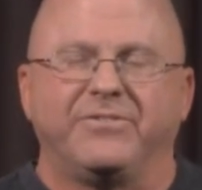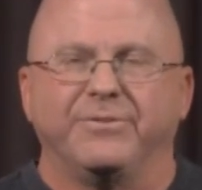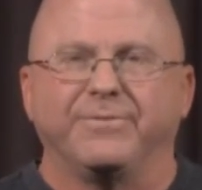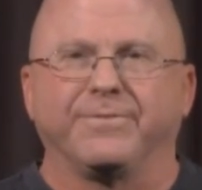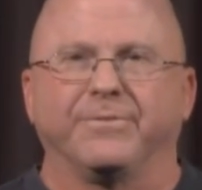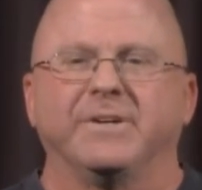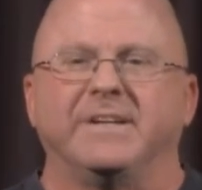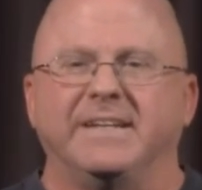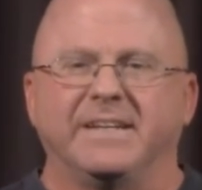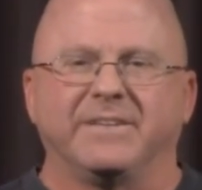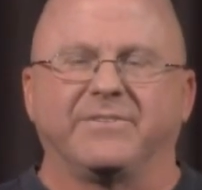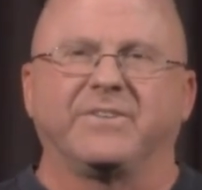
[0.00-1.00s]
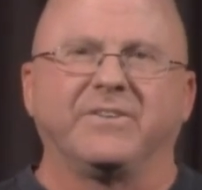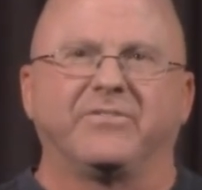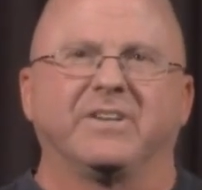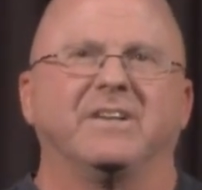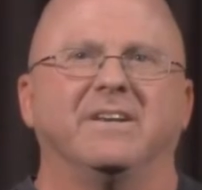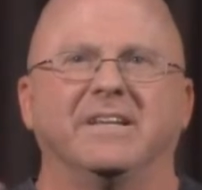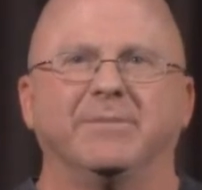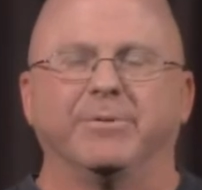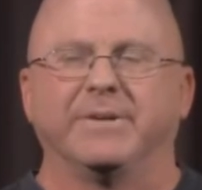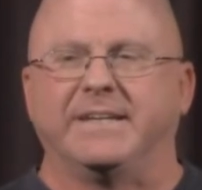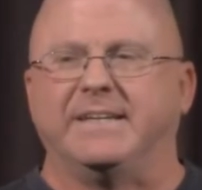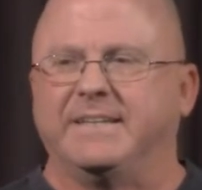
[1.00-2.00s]
you free. It is such a
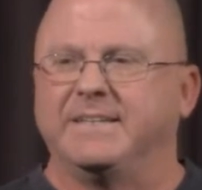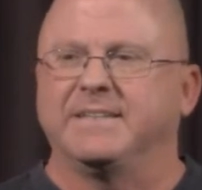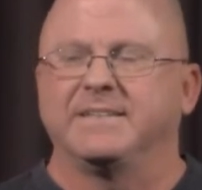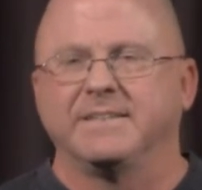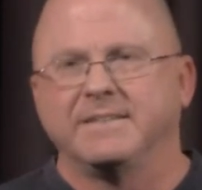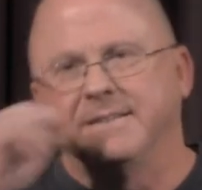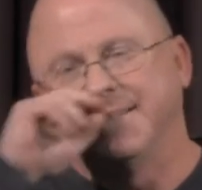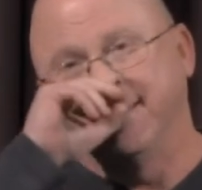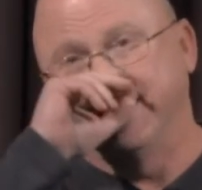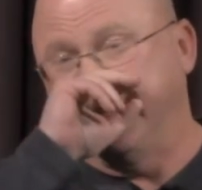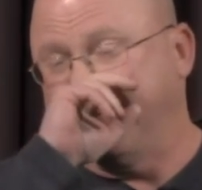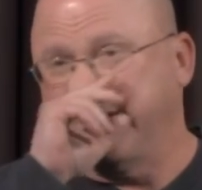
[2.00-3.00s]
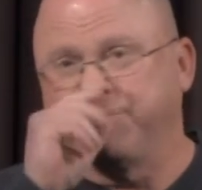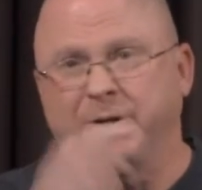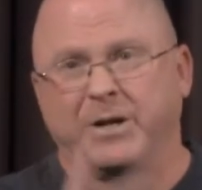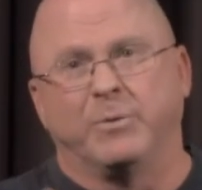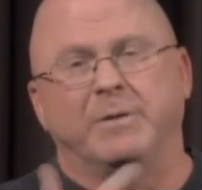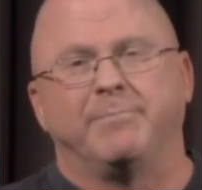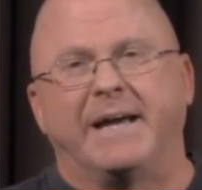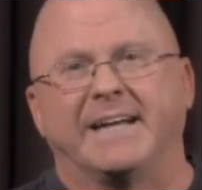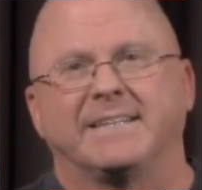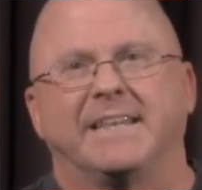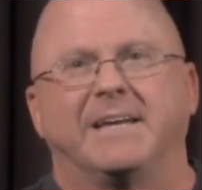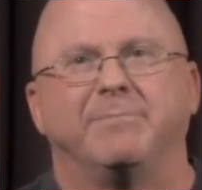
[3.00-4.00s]
liberty. And after I went
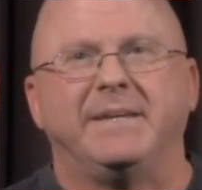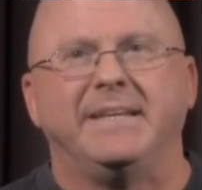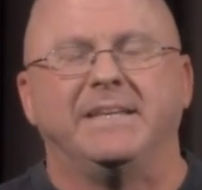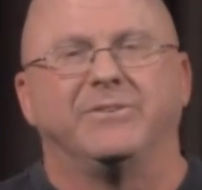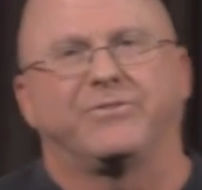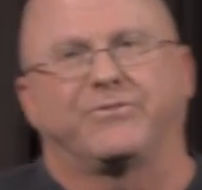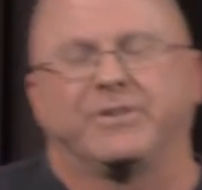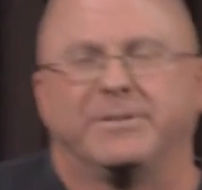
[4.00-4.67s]
back to that meeting